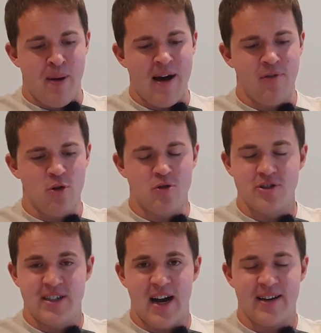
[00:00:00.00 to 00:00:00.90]
Pavlo
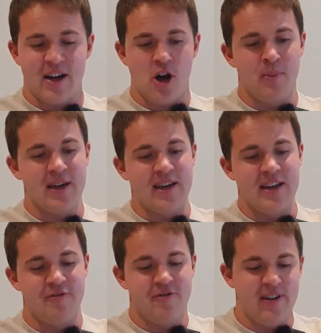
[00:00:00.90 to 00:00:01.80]
Kordiaka coming
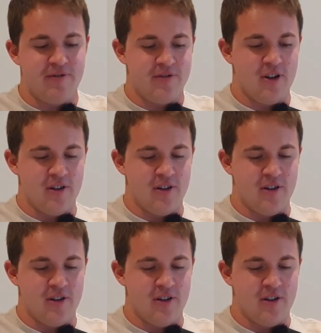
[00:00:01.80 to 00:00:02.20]
in fifth